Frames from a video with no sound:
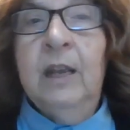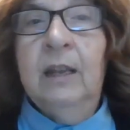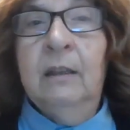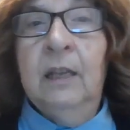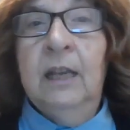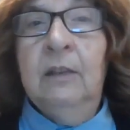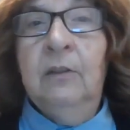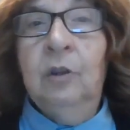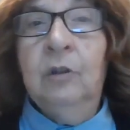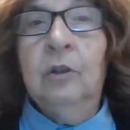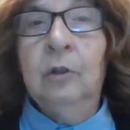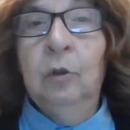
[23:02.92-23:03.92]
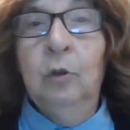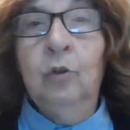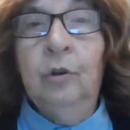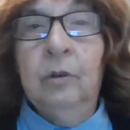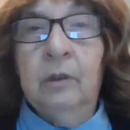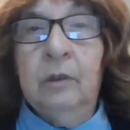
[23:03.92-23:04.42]
can lead to
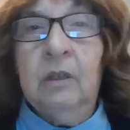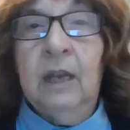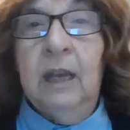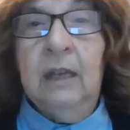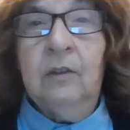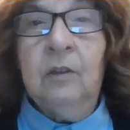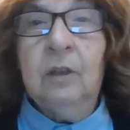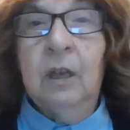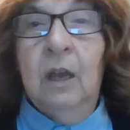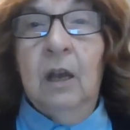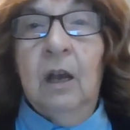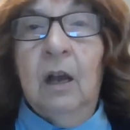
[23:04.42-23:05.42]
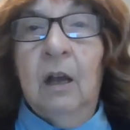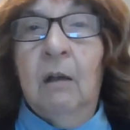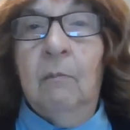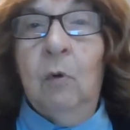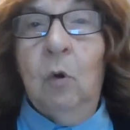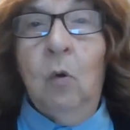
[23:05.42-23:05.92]
delusional states
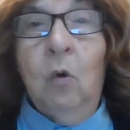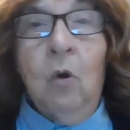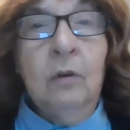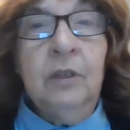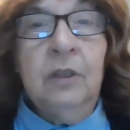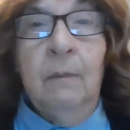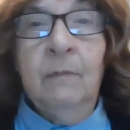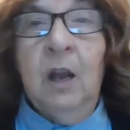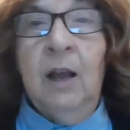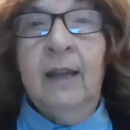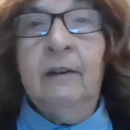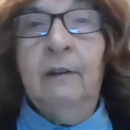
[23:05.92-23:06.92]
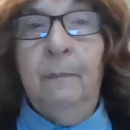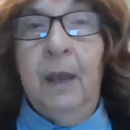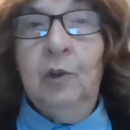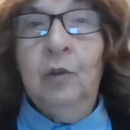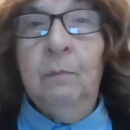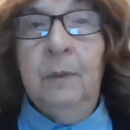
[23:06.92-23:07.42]
um, or some kind of
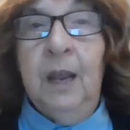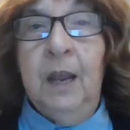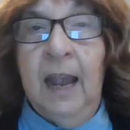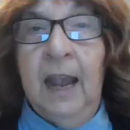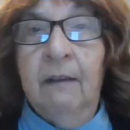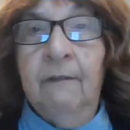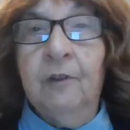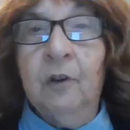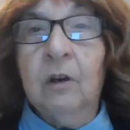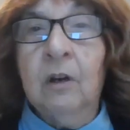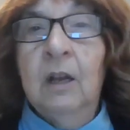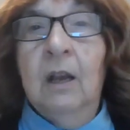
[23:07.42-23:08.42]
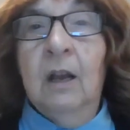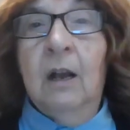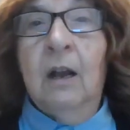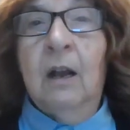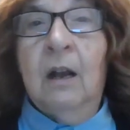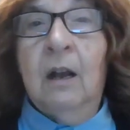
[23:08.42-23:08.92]
patient behavior.
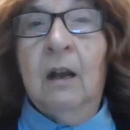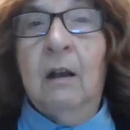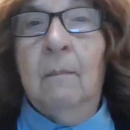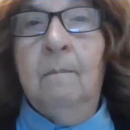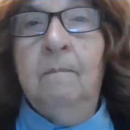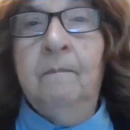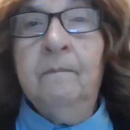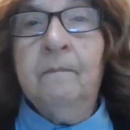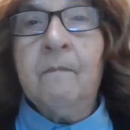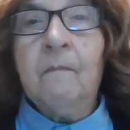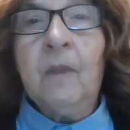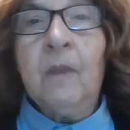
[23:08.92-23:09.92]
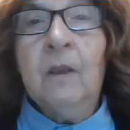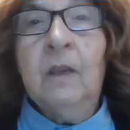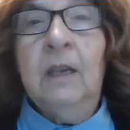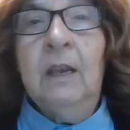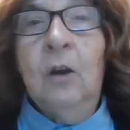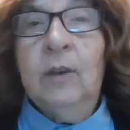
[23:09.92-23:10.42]
Um,
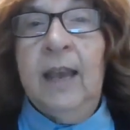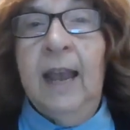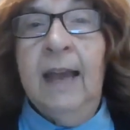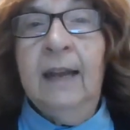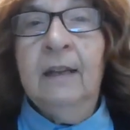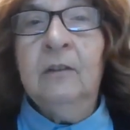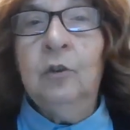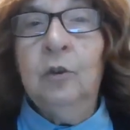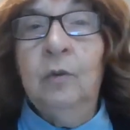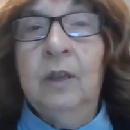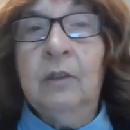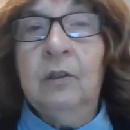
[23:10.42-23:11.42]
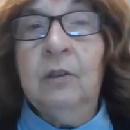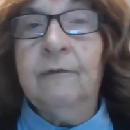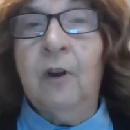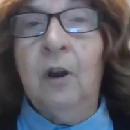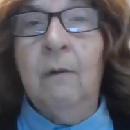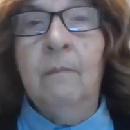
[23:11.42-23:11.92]
you know, can it do this
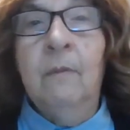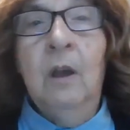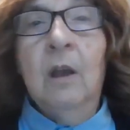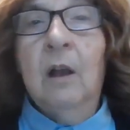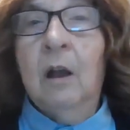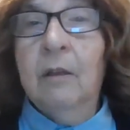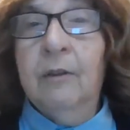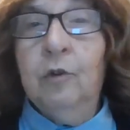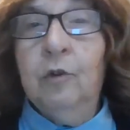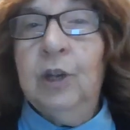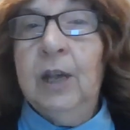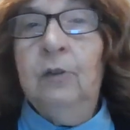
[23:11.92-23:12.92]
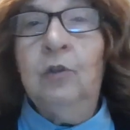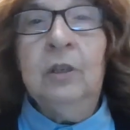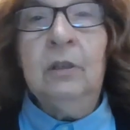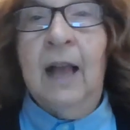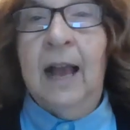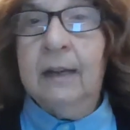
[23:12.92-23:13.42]
from other
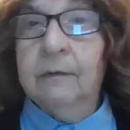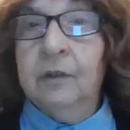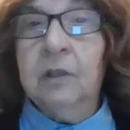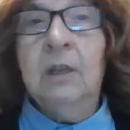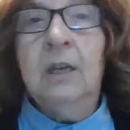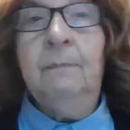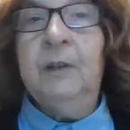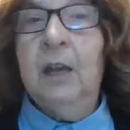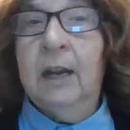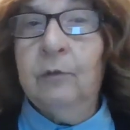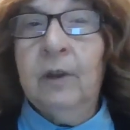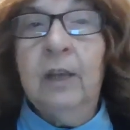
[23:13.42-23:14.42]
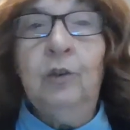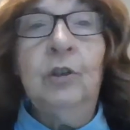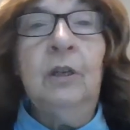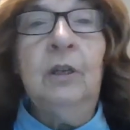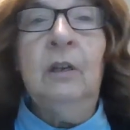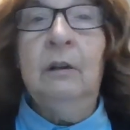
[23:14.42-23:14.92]
changes, lack of sleep,
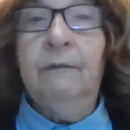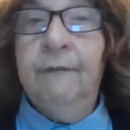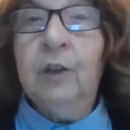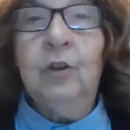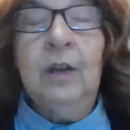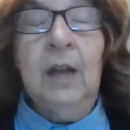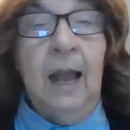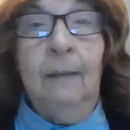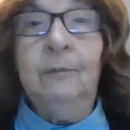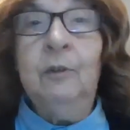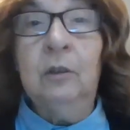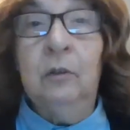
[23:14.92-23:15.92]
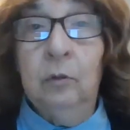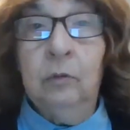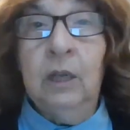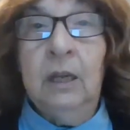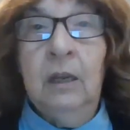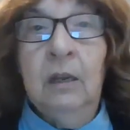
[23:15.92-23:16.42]
dehydration, infection?
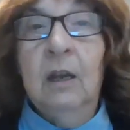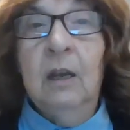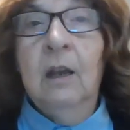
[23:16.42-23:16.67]
Absolutely.